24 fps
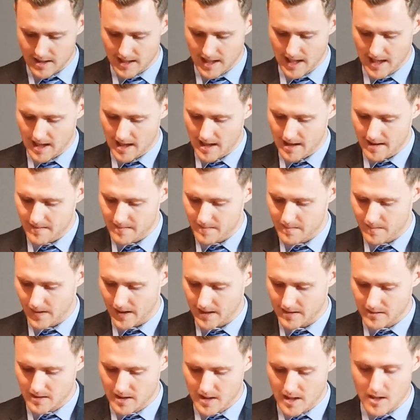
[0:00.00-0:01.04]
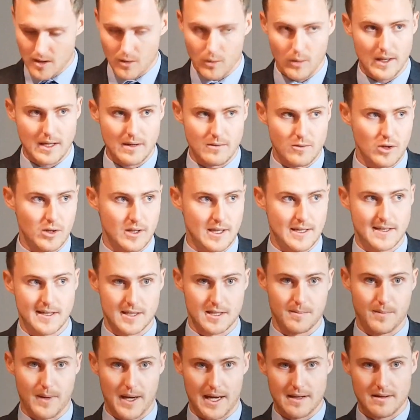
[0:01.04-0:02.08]
but we really
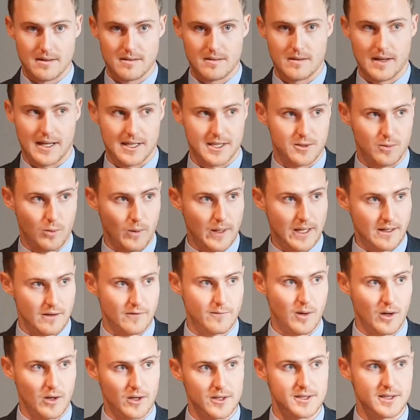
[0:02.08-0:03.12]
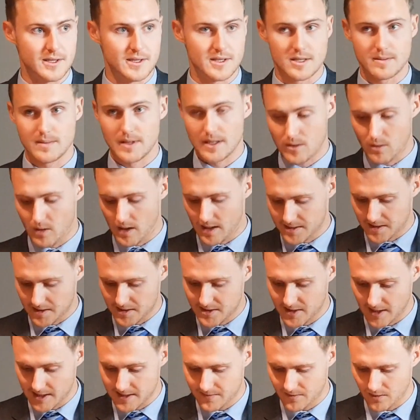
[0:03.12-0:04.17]
anticipate that suite of policies to be quite
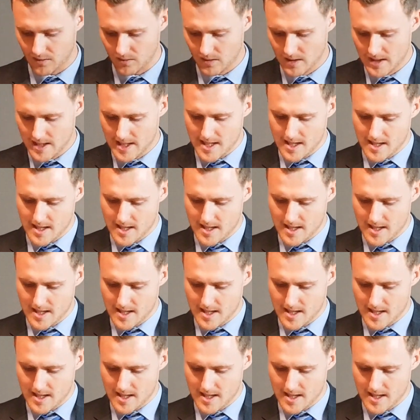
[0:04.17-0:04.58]
successful